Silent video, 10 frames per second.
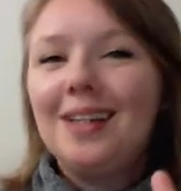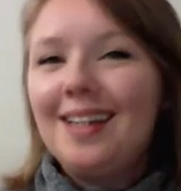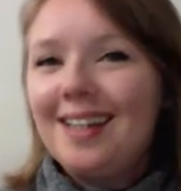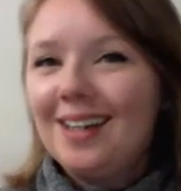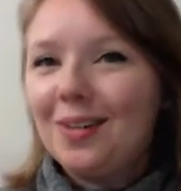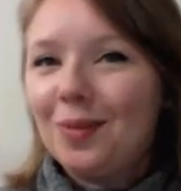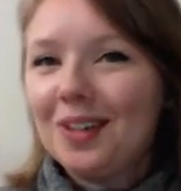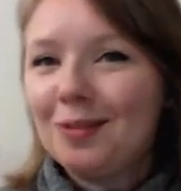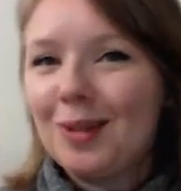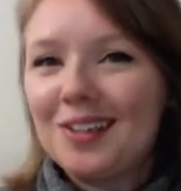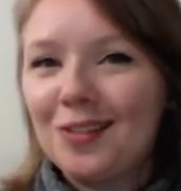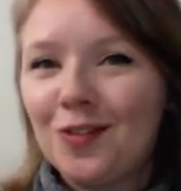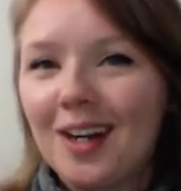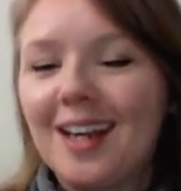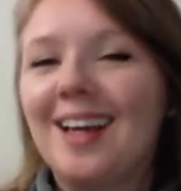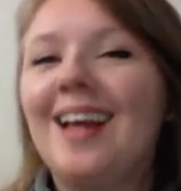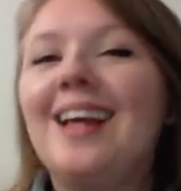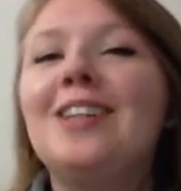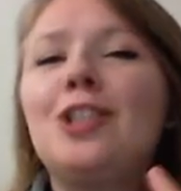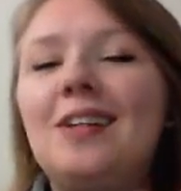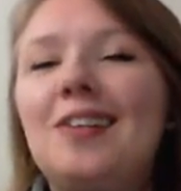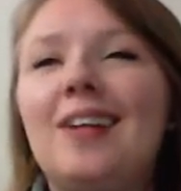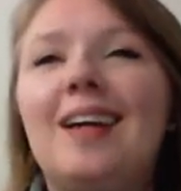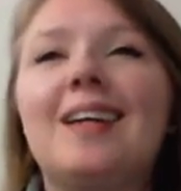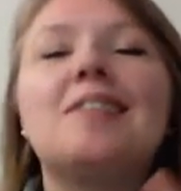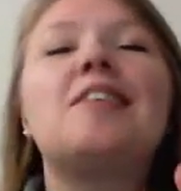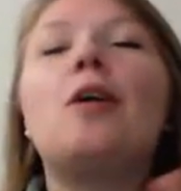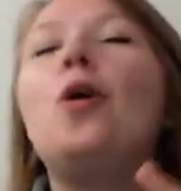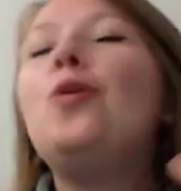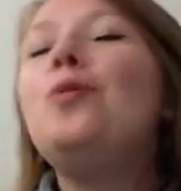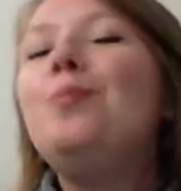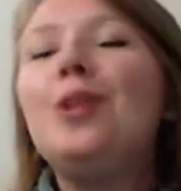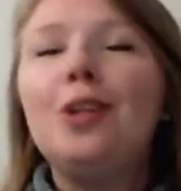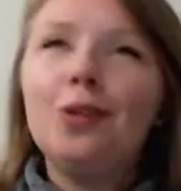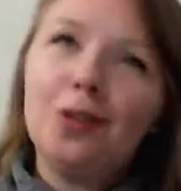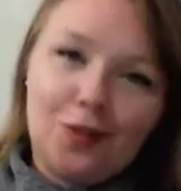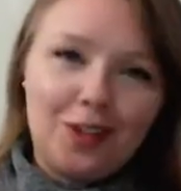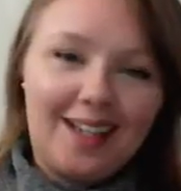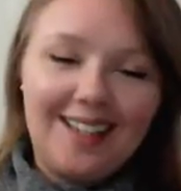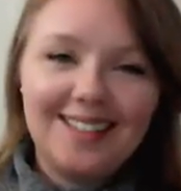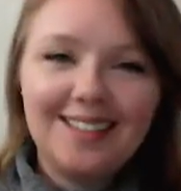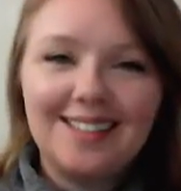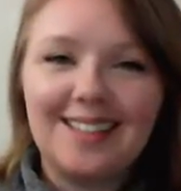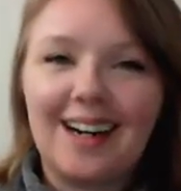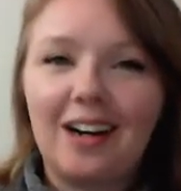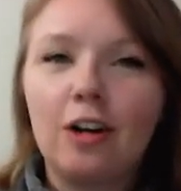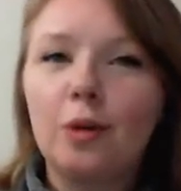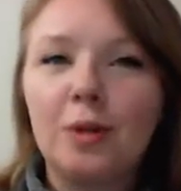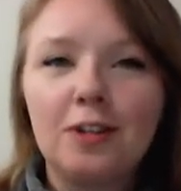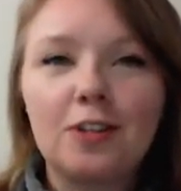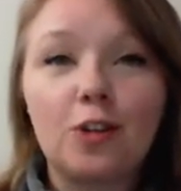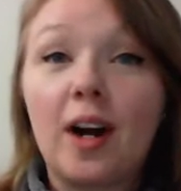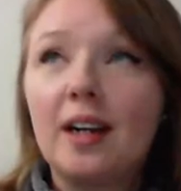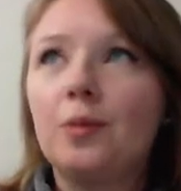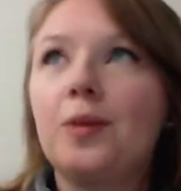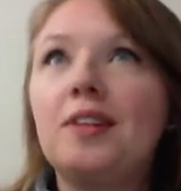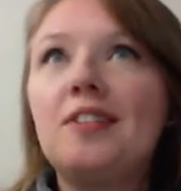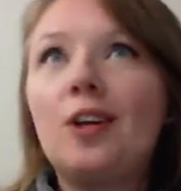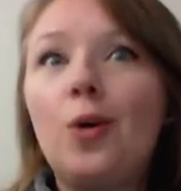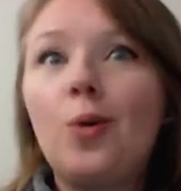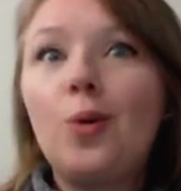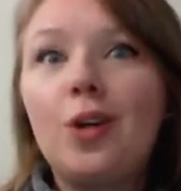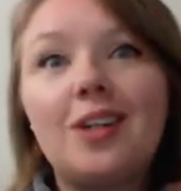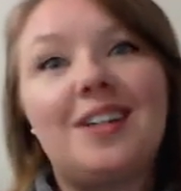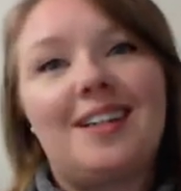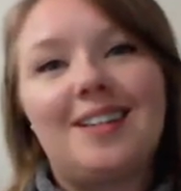here we're specifying she sang so beautifully that I almost cried. It was so good.